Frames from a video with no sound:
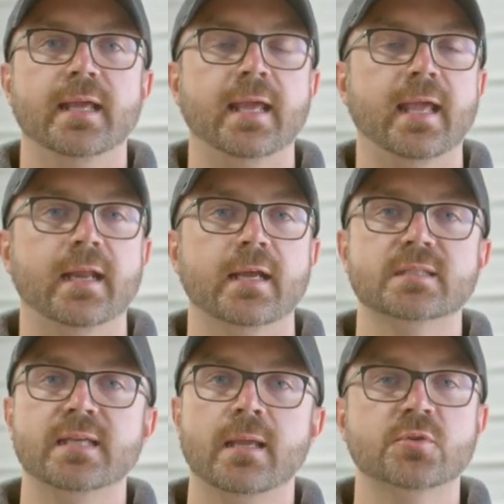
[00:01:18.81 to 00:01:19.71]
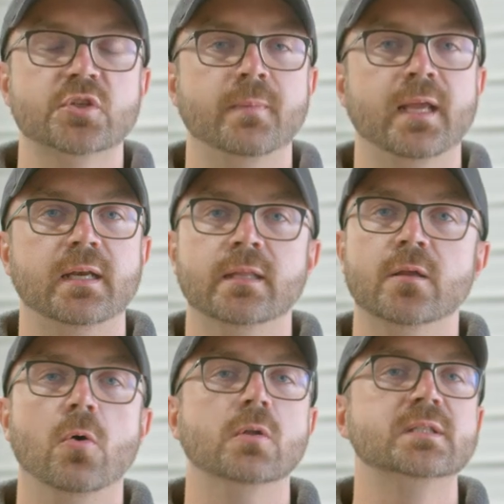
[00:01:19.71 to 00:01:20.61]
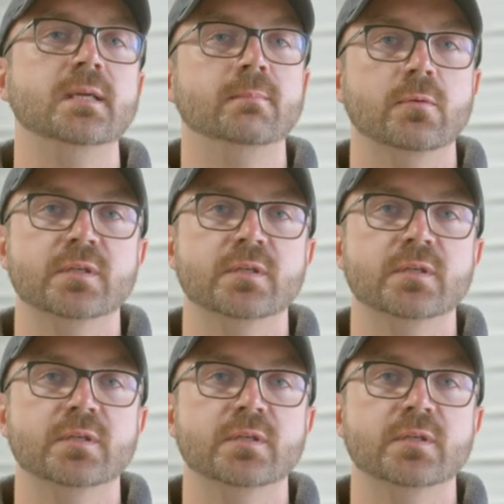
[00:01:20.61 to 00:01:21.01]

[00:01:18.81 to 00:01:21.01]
and Sam Schmidt, and the whole team that